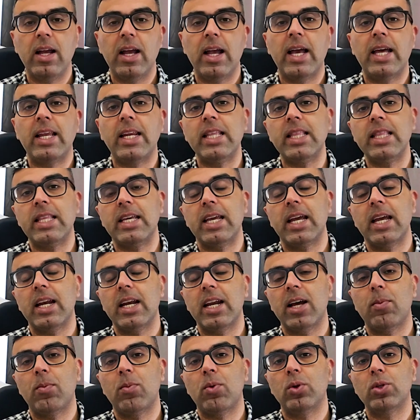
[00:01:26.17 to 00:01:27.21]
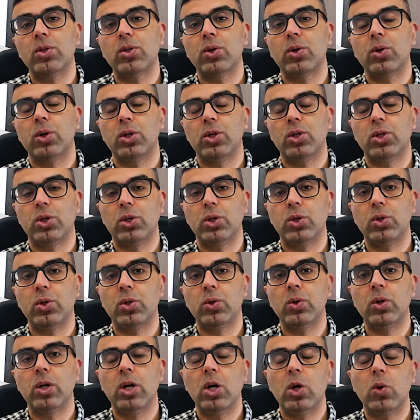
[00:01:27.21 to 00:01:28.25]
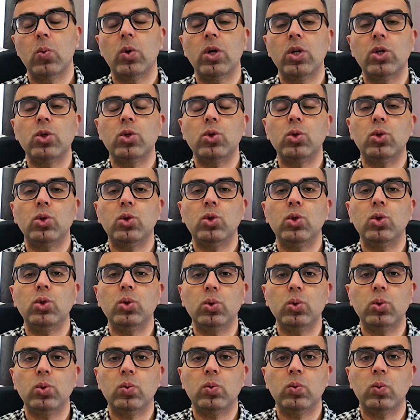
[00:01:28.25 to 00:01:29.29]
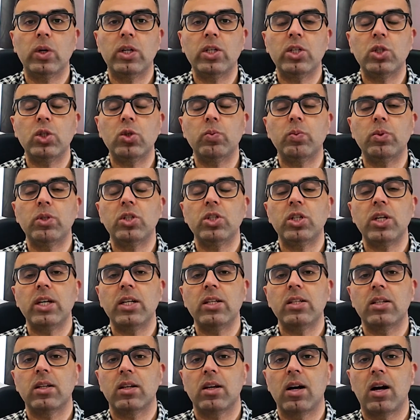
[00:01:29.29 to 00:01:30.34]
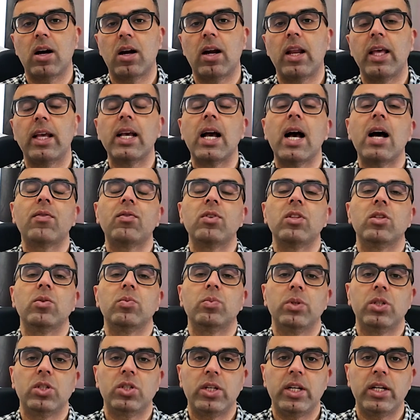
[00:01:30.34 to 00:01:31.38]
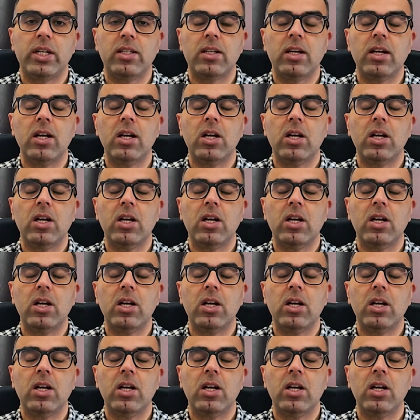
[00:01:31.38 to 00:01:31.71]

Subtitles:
And in the end, I'm also going to show you what to do once you purchase the car, like after the purchase,